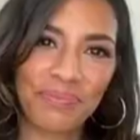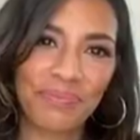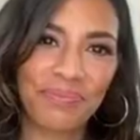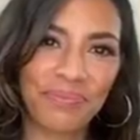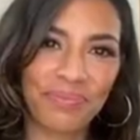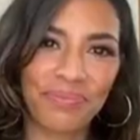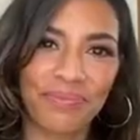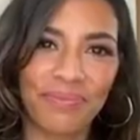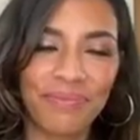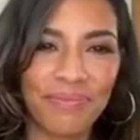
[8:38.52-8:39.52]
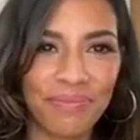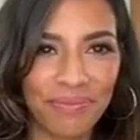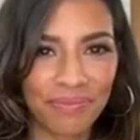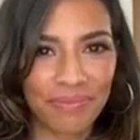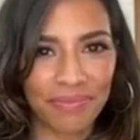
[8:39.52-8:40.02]

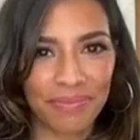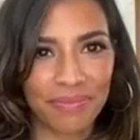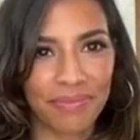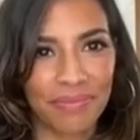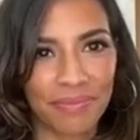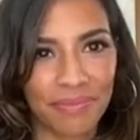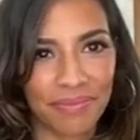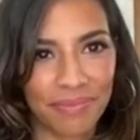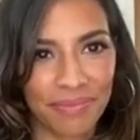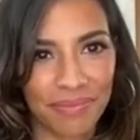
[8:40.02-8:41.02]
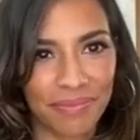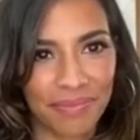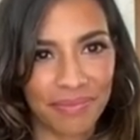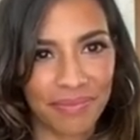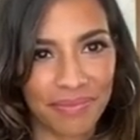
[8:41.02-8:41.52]

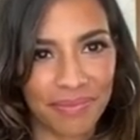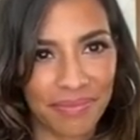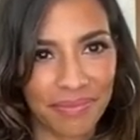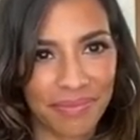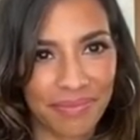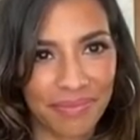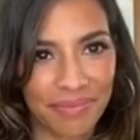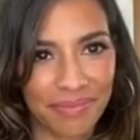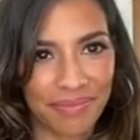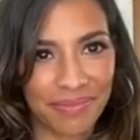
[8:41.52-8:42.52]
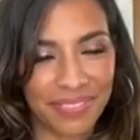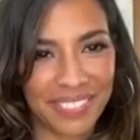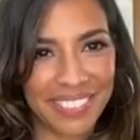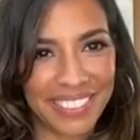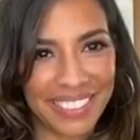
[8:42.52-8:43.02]

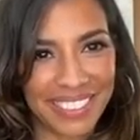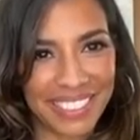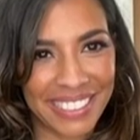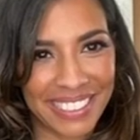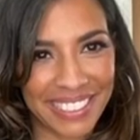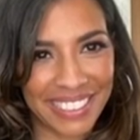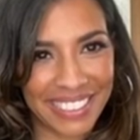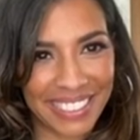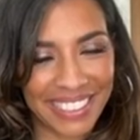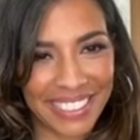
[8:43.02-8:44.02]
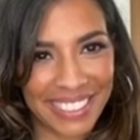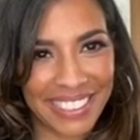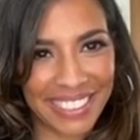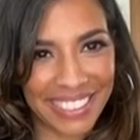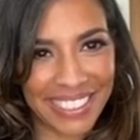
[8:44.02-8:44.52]

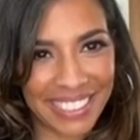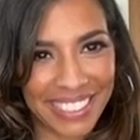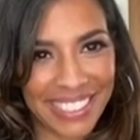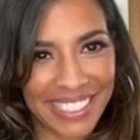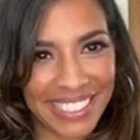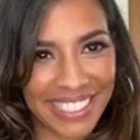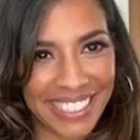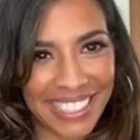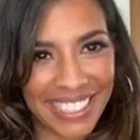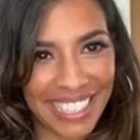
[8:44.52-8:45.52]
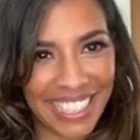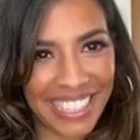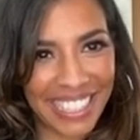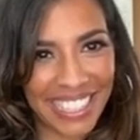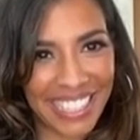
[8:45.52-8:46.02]

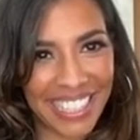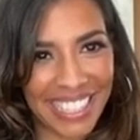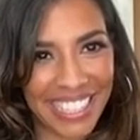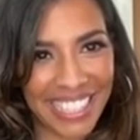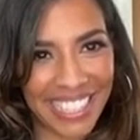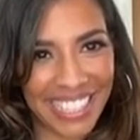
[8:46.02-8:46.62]
(not speaking)